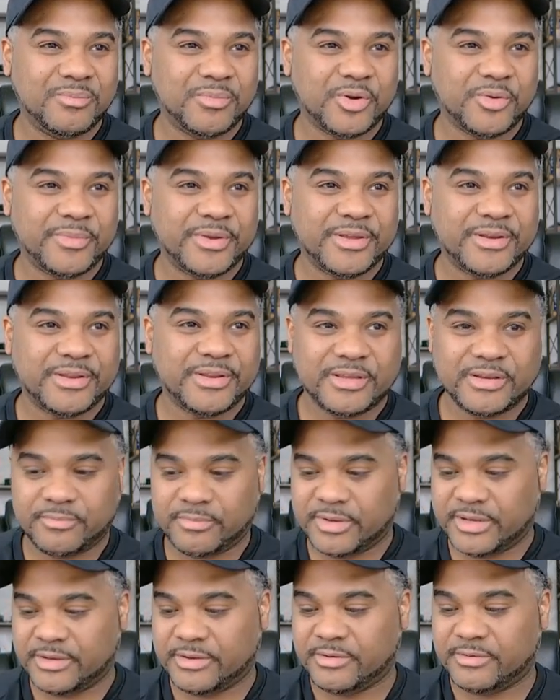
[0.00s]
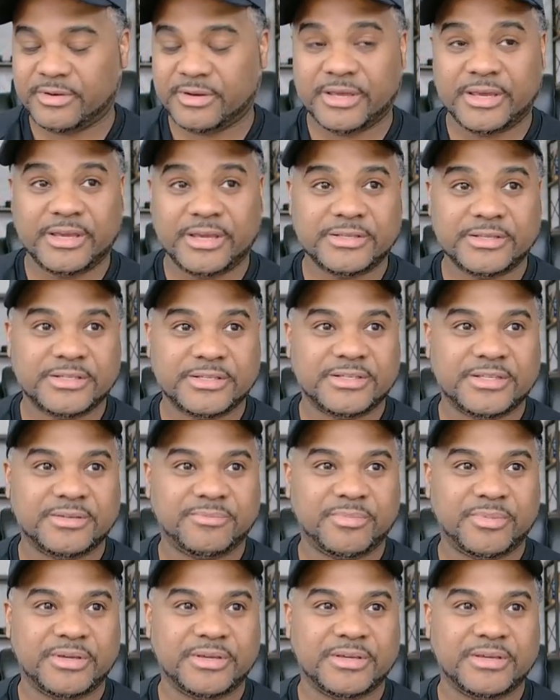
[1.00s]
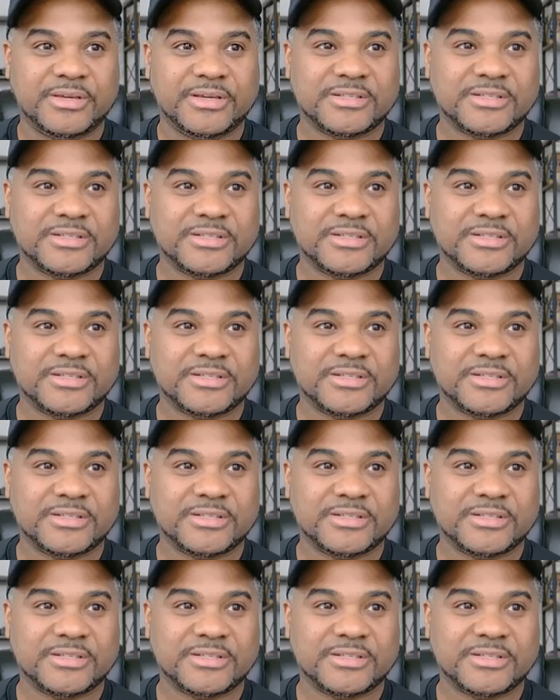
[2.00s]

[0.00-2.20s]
Permit inbound HTTP